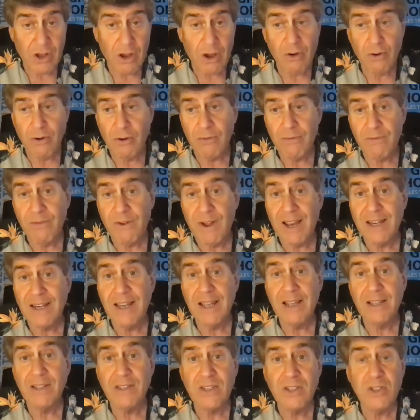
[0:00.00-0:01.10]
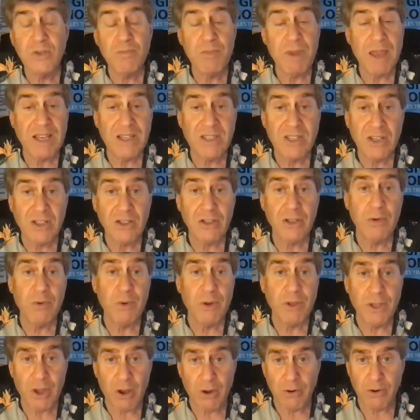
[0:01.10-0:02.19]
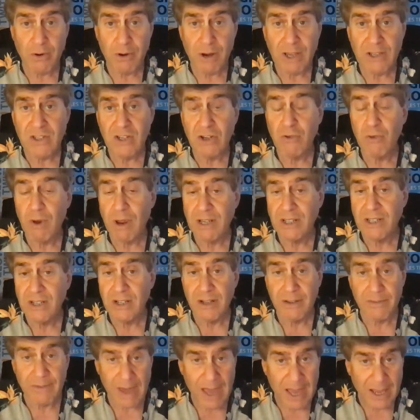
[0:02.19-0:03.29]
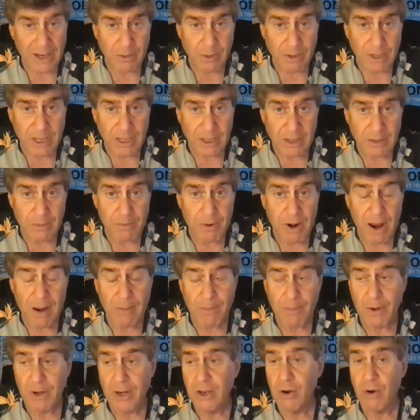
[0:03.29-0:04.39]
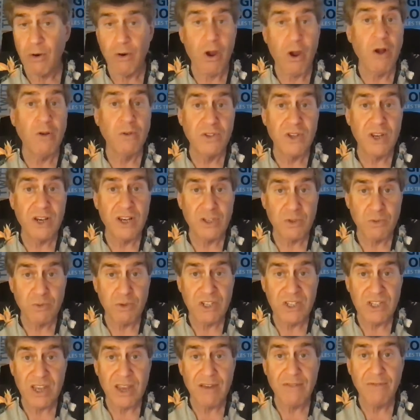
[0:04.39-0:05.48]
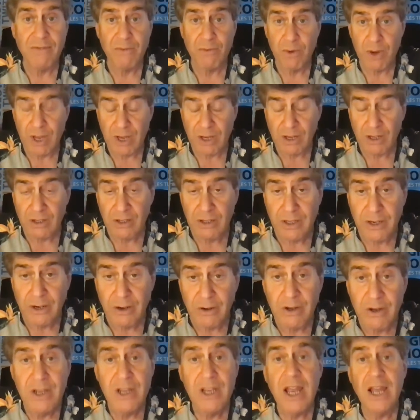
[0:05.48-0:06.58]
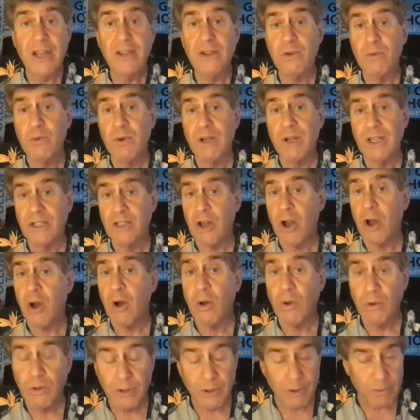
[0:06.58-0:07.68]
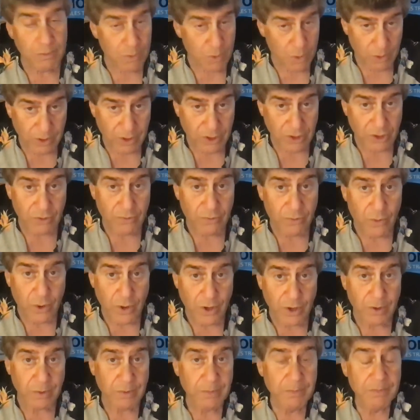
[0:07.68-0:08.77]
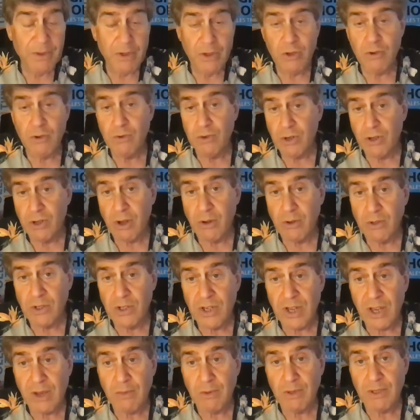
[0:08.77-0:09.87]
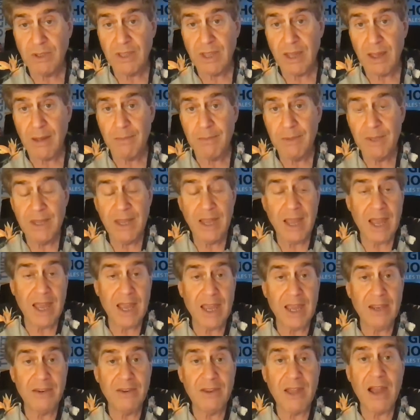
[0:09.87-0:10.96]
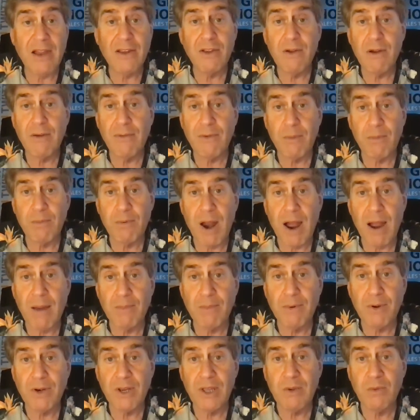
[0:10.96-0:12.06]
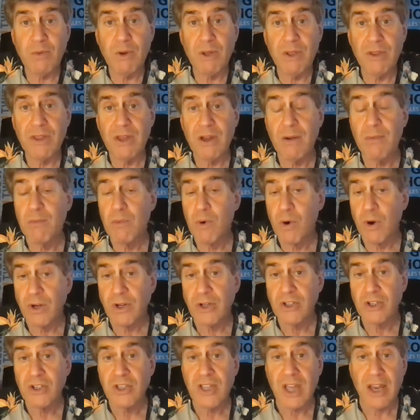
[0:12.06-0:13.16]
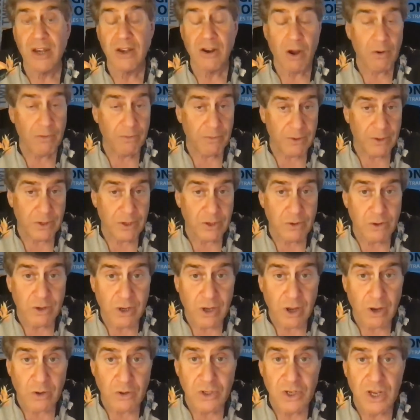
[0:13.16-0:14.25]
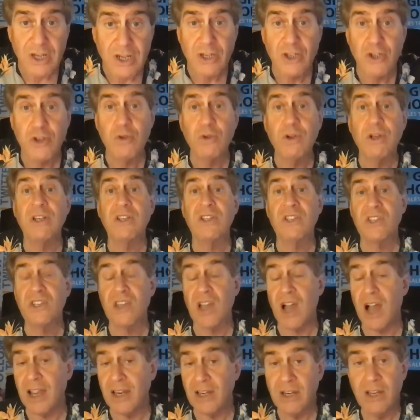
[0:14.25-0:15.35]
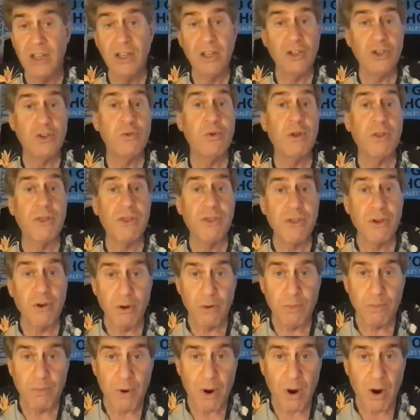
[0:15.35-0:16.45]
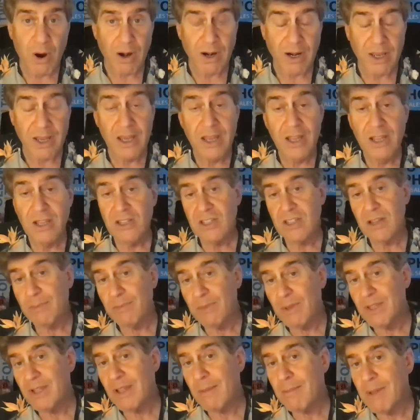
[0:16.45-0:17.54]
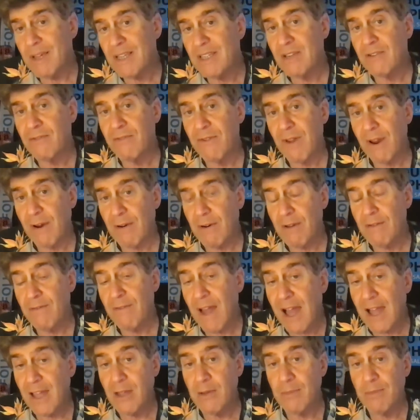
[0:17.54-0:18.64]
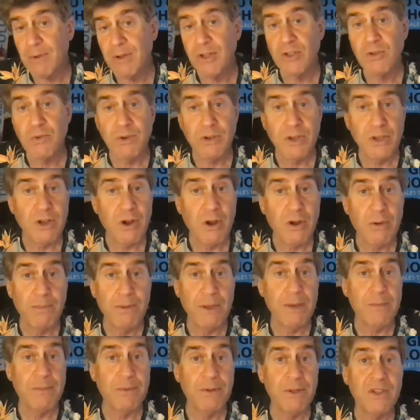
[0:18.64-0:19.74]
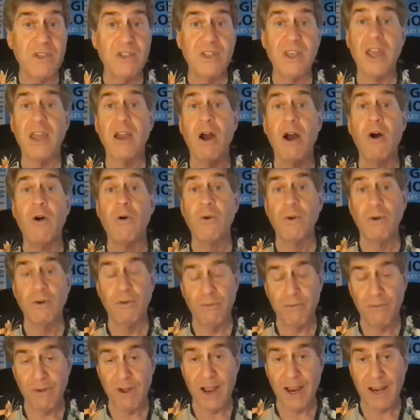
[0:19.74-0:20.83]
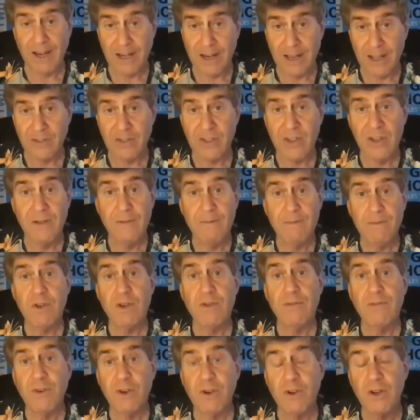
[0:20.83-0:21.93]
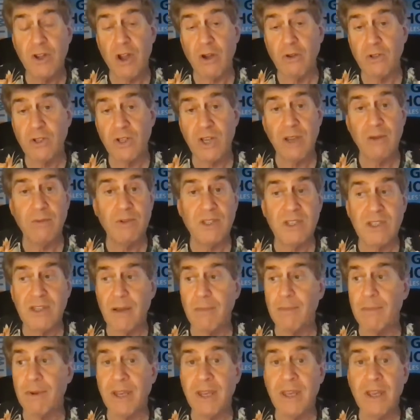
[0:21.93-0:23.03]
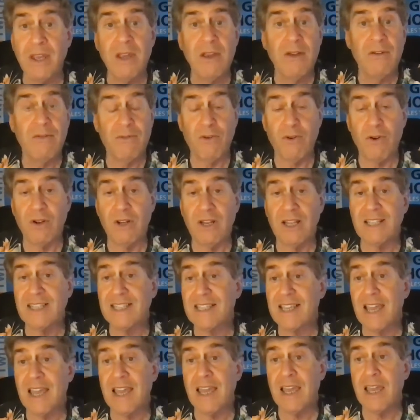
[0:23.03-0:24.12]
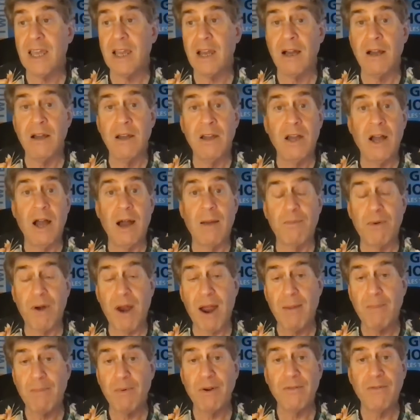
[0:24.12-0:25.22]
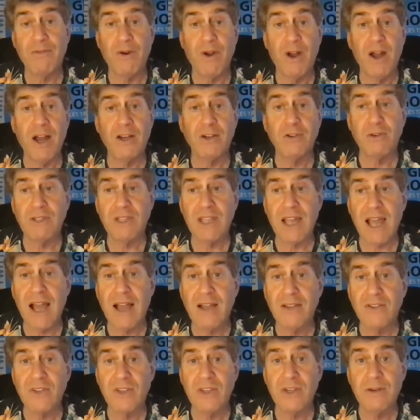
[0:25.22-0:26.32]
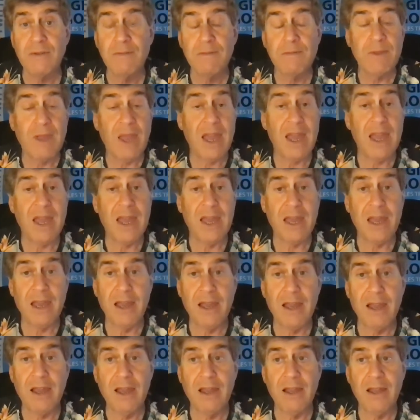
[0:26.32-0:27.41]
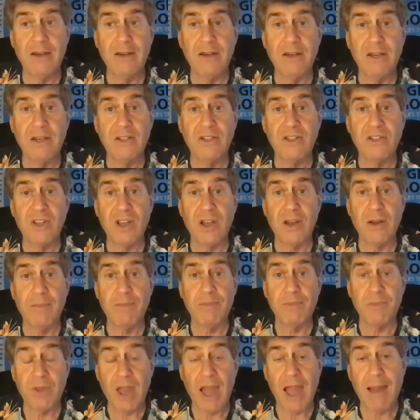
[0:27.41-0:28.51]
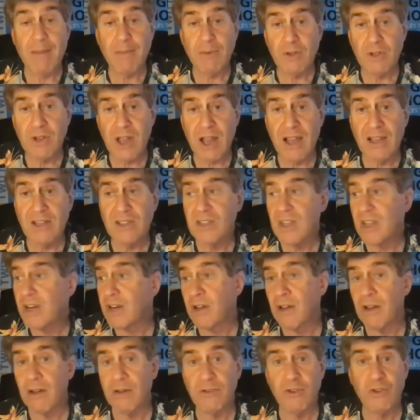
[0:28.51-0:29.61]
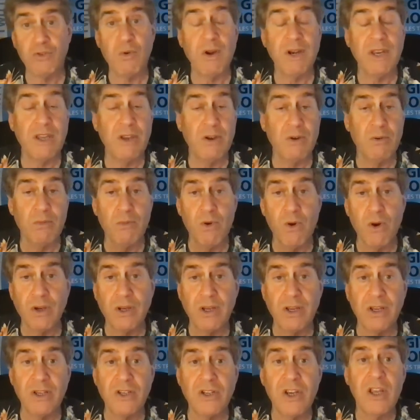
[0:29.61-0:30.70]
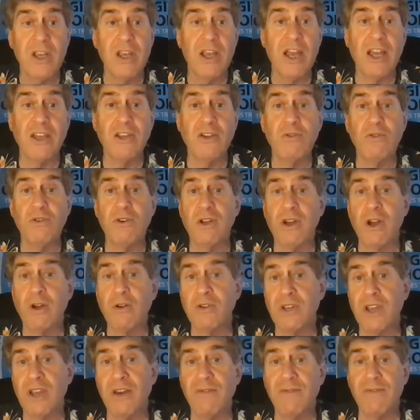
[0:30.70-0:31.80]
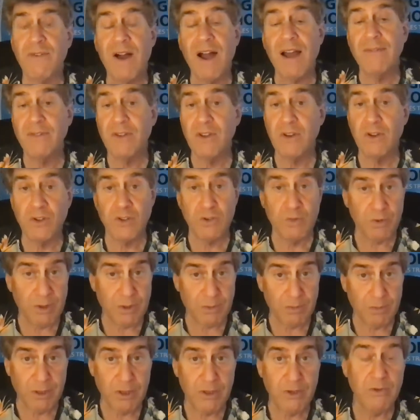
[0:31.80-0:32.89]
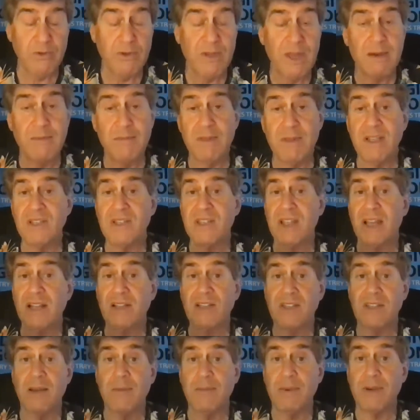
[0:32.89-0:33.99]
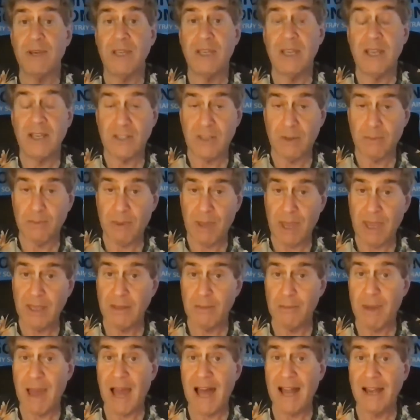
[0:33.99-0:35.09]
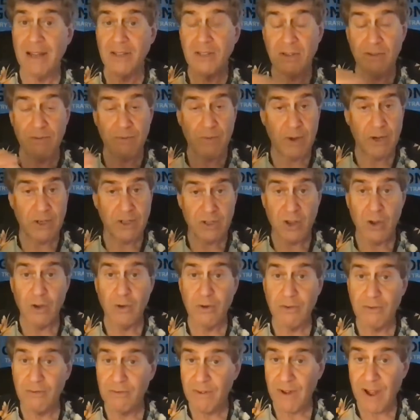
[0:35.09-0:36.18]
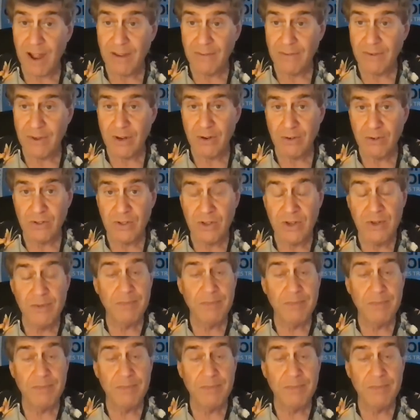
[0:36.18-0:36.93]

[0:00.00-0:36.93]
Owner finance is basically where the owner has a great deal of equity in the property or owns it, as we say, free and clear, and they're willing to hold the mortgage for you. You negotiate with them, and now you have a property with a mortgage that hopefully you negotiated you can assign to a third party. Something that makes it very valuable is when you go to people and say owner finance. So if you negotiate with somebody for, let's say, a property for $100,000 and it's amortized at a 20-year mortgage, and you negotiate 5 years with a balloon, that means that somebody has to pay the balance of what is owed in 5 years.